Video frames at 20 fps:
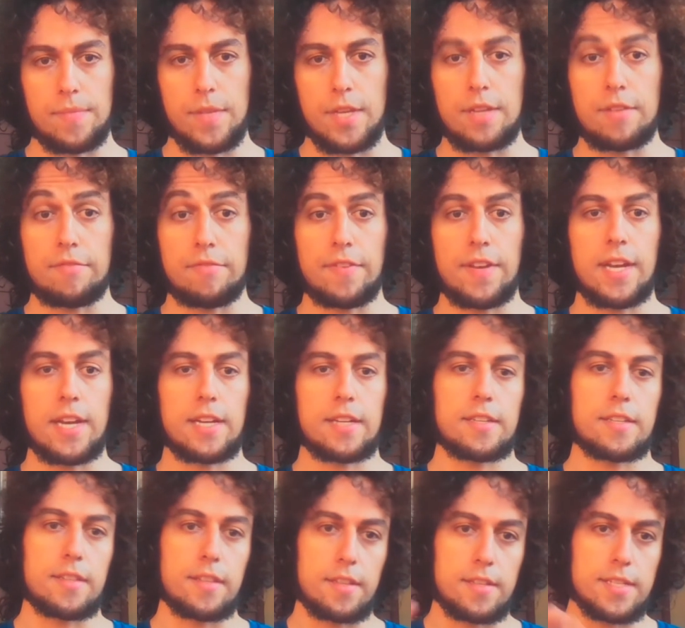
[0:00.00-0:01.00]
In
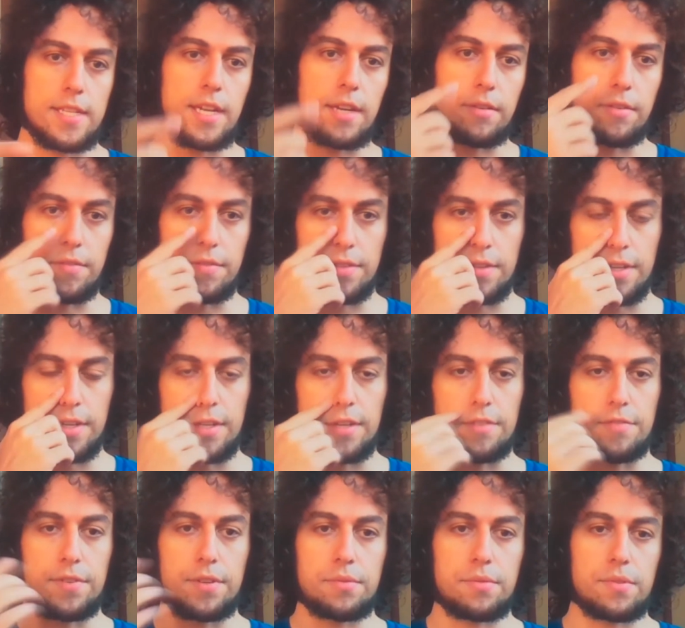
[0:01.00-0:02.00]
fact, the
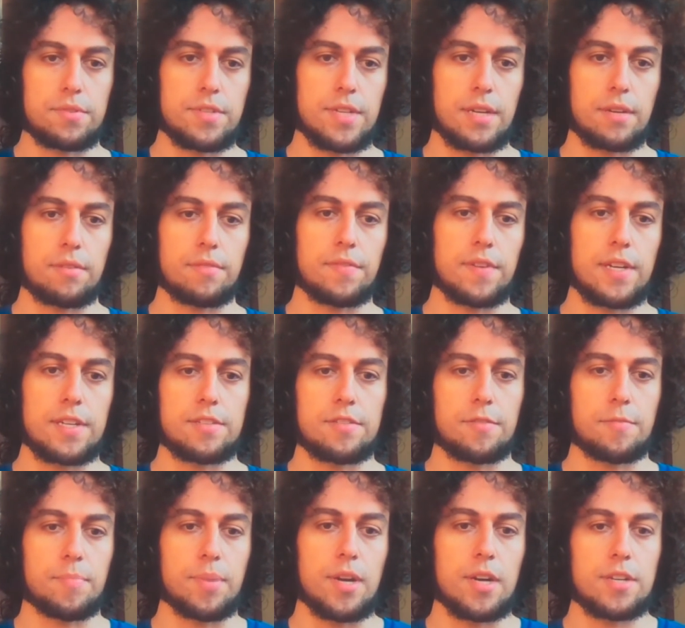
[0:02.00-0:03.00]
individual sacrifice
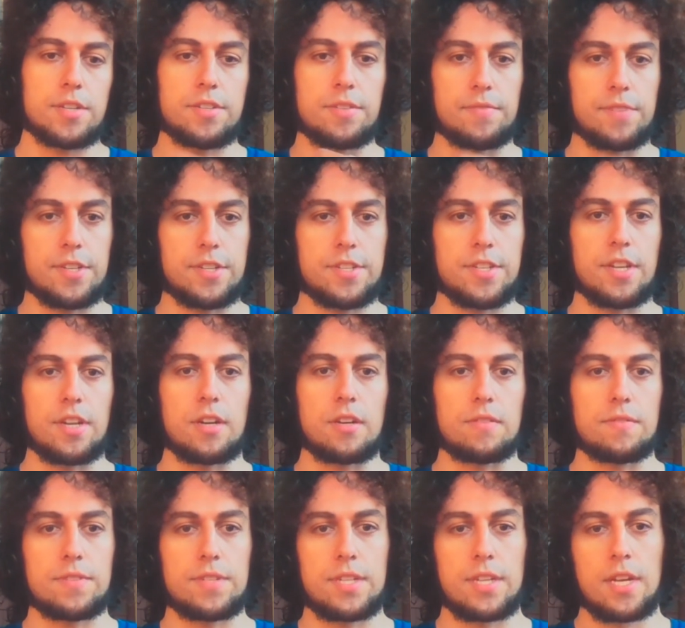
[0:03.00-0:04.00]
of parts of
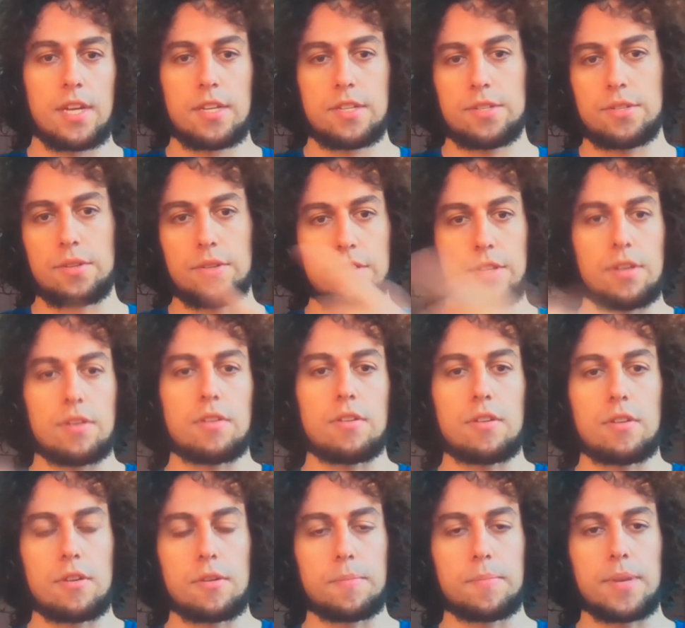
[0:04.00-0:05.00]
ourselves so that
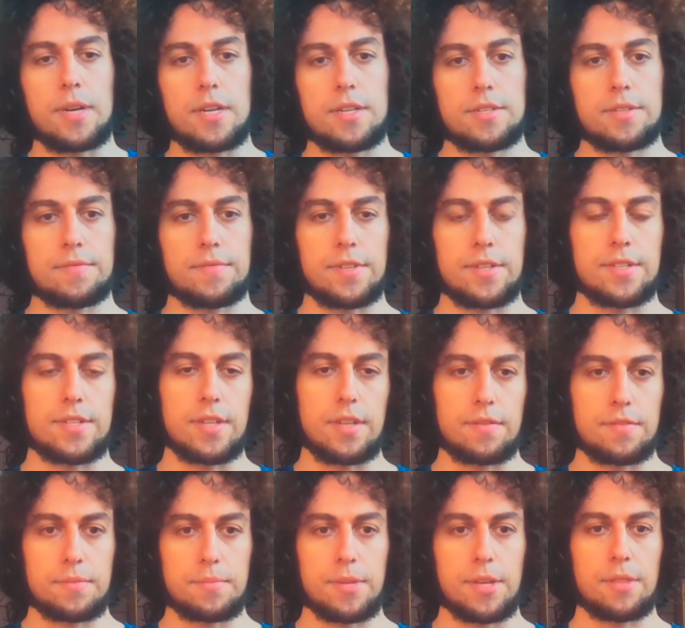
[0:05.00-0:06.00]
other parts of
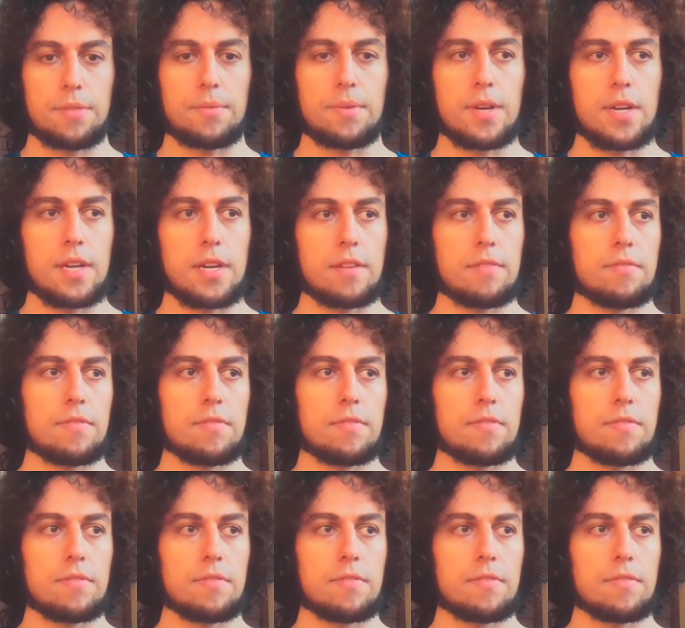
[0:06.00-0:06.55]
ourselves may thrive,